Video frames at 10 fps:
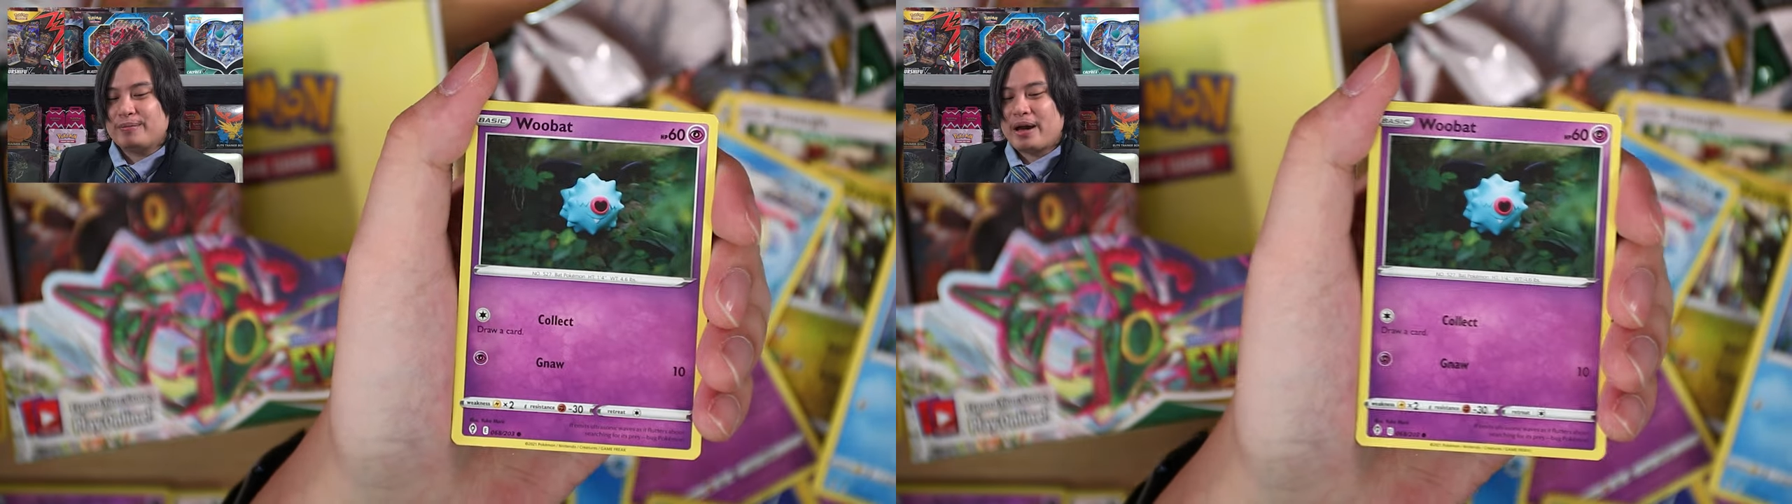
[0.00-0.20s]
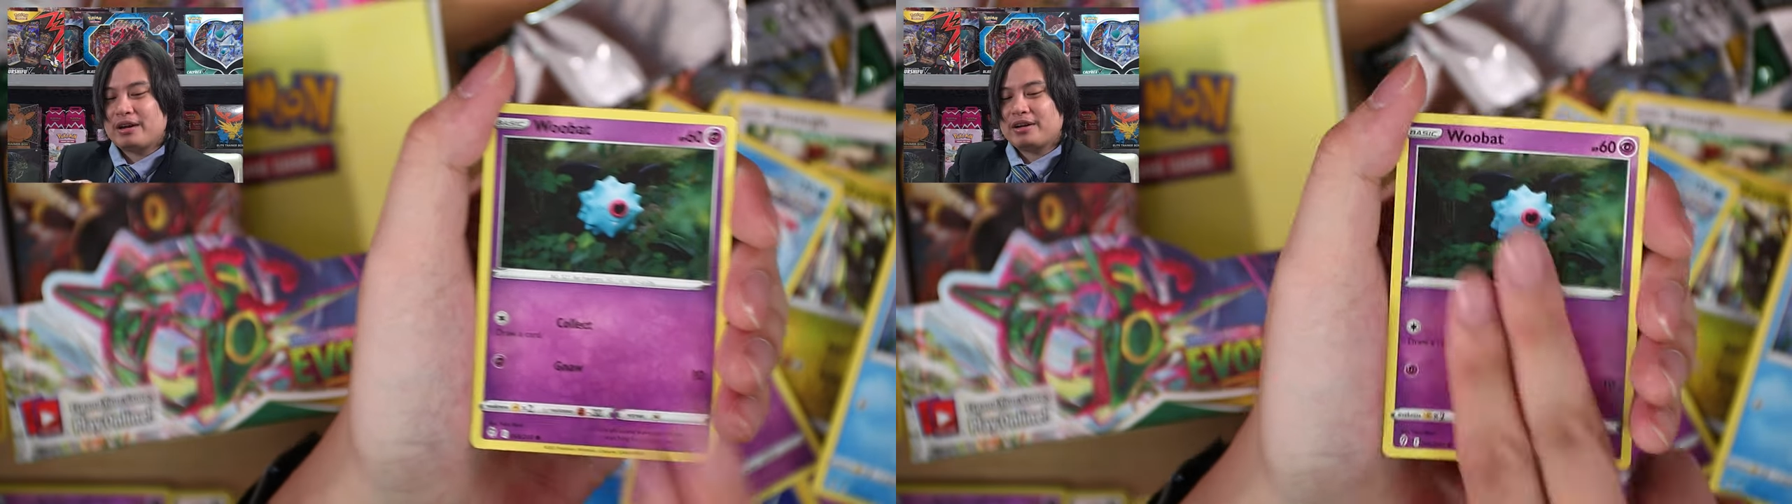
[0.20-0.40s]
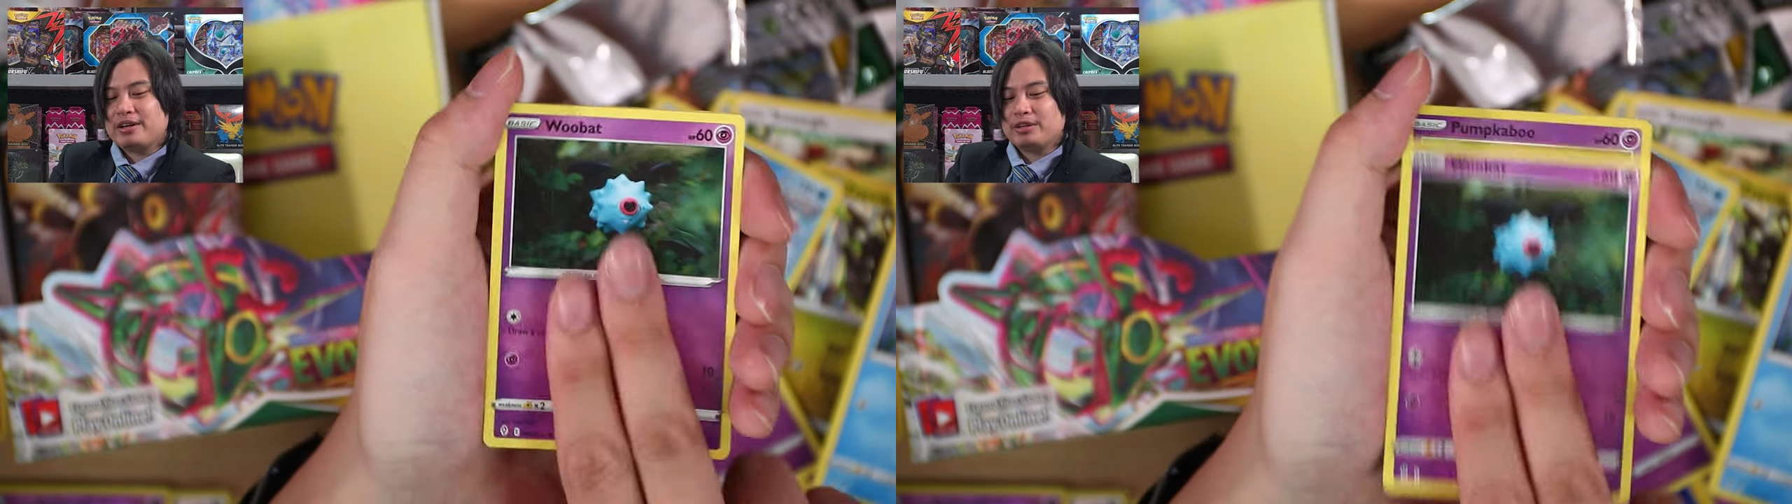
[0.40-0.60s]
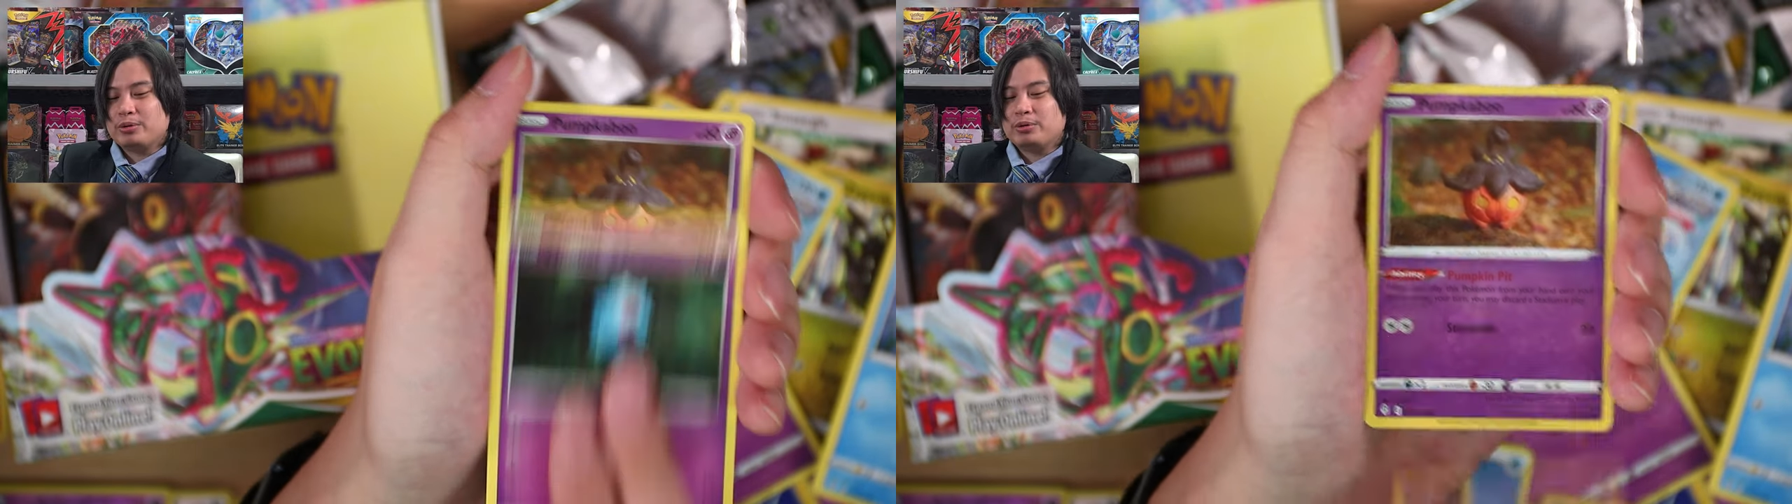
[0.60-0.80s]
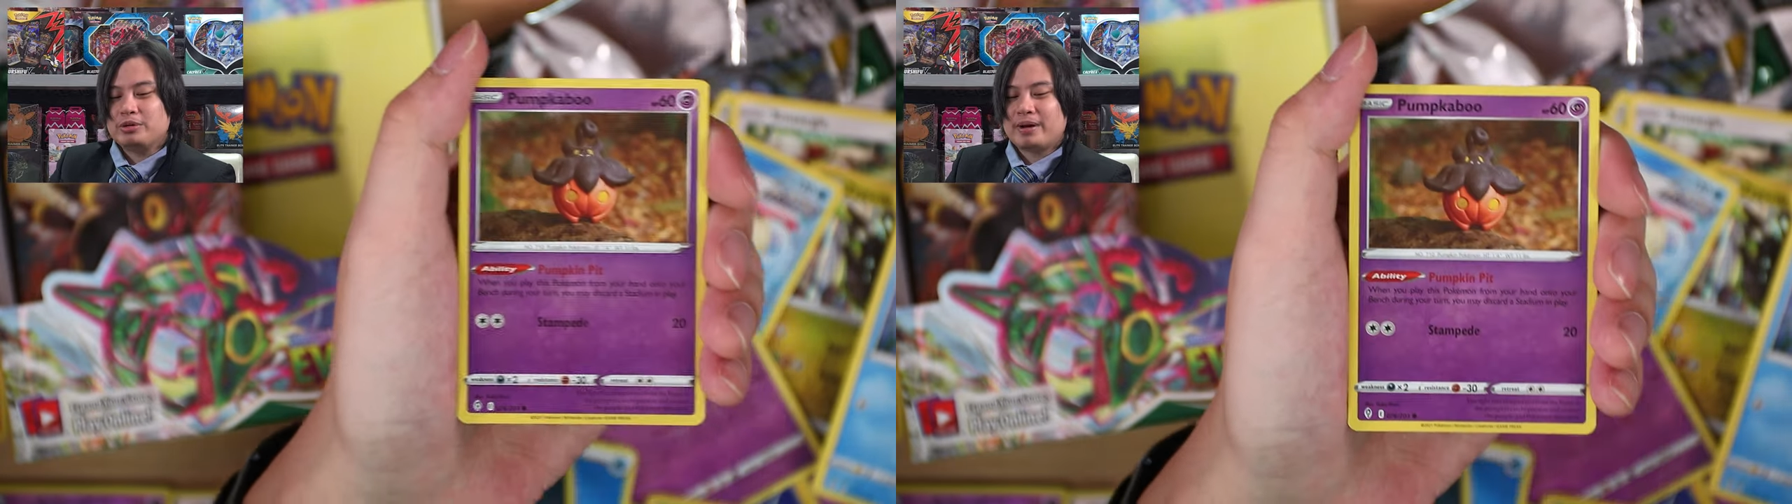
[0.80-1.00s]
Bagon, a
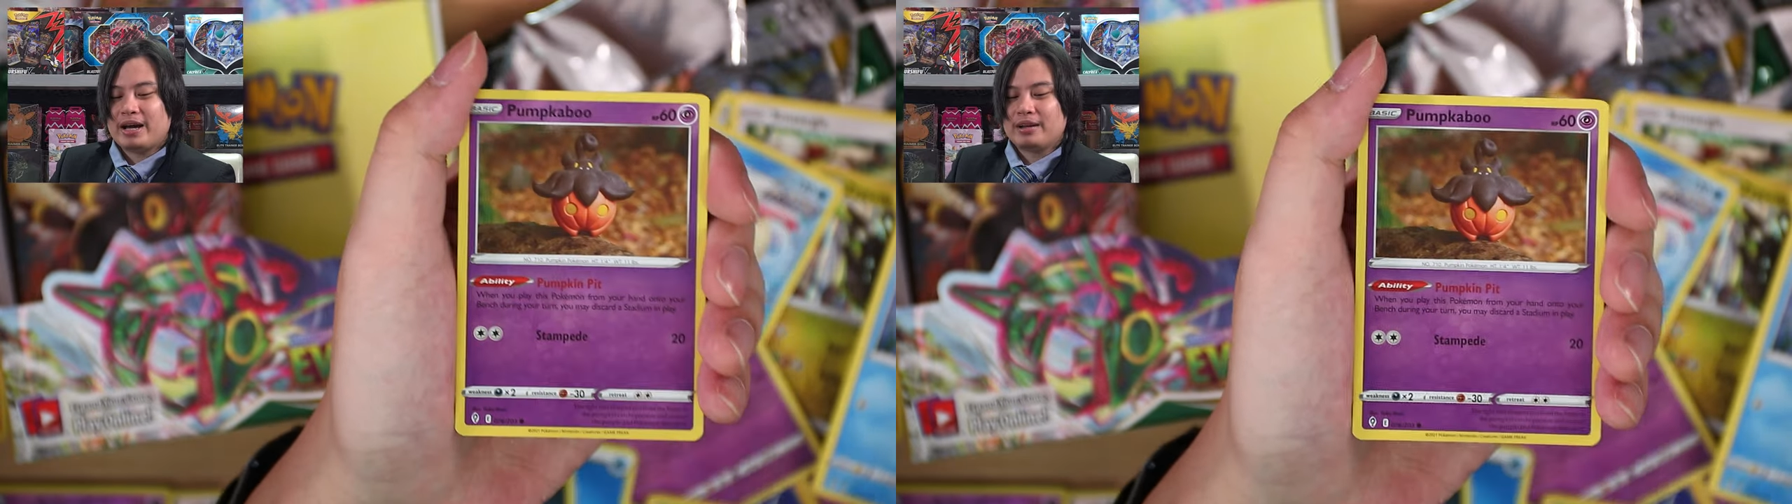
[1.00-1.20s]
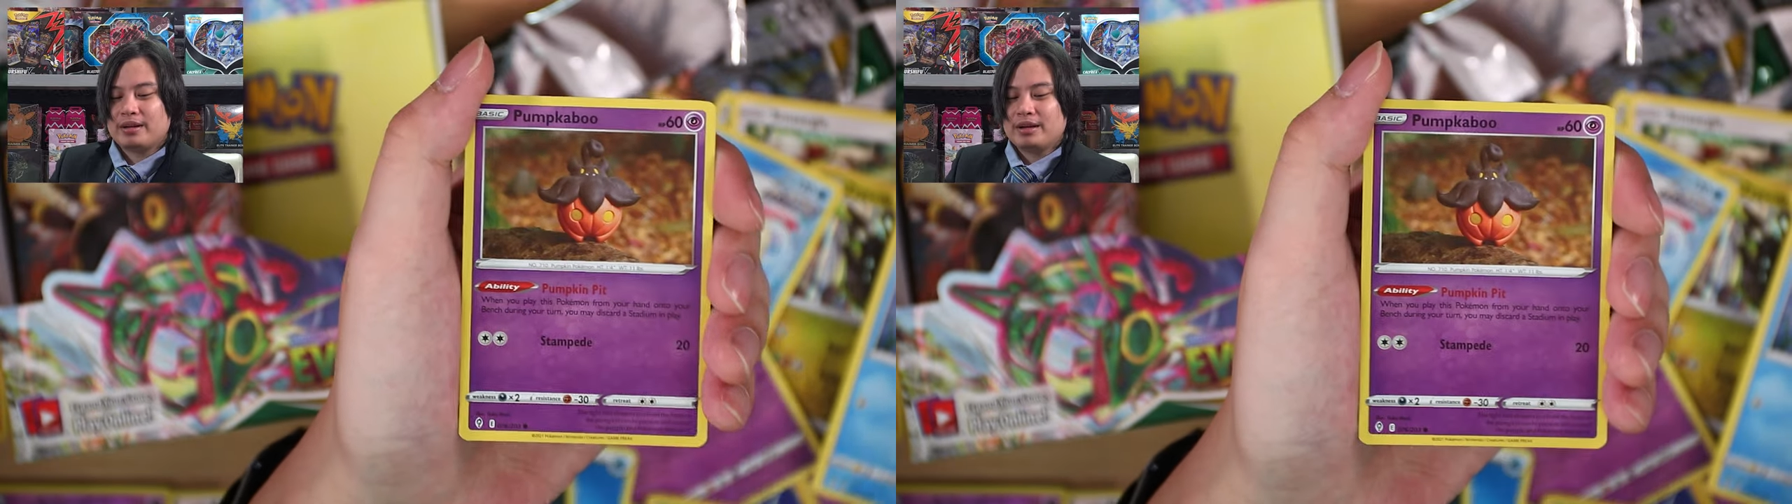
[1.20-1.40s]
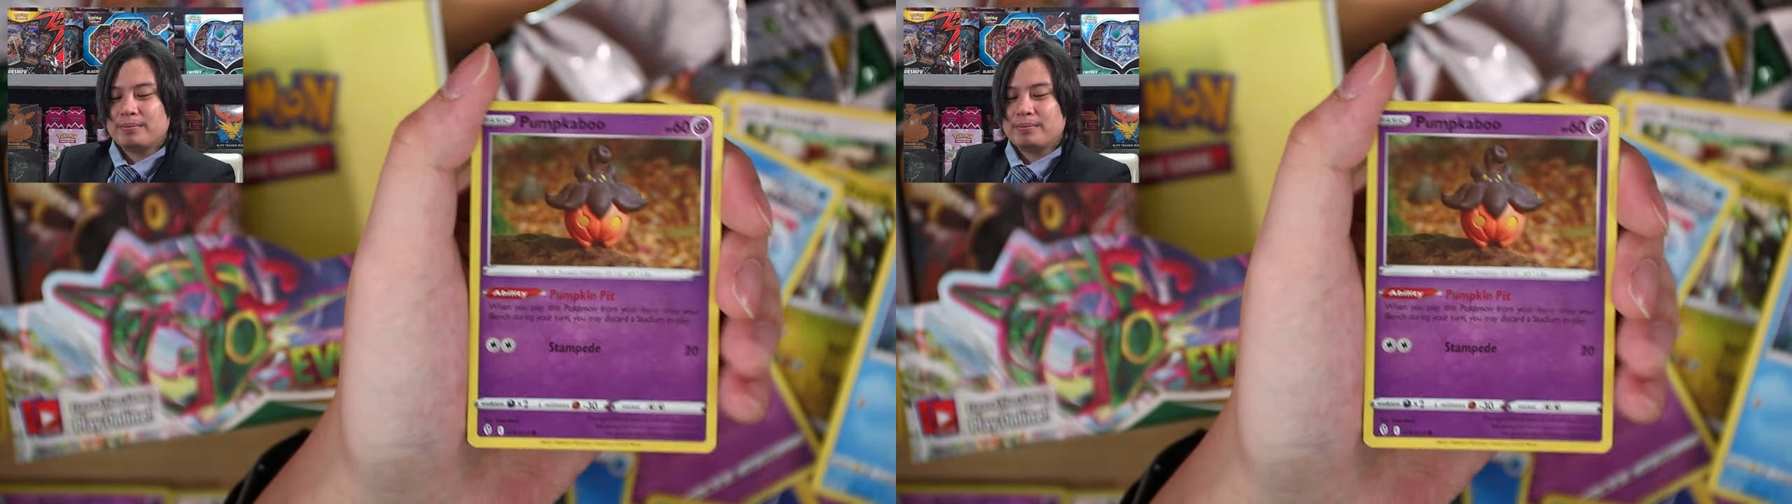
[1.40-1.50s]
Woobat,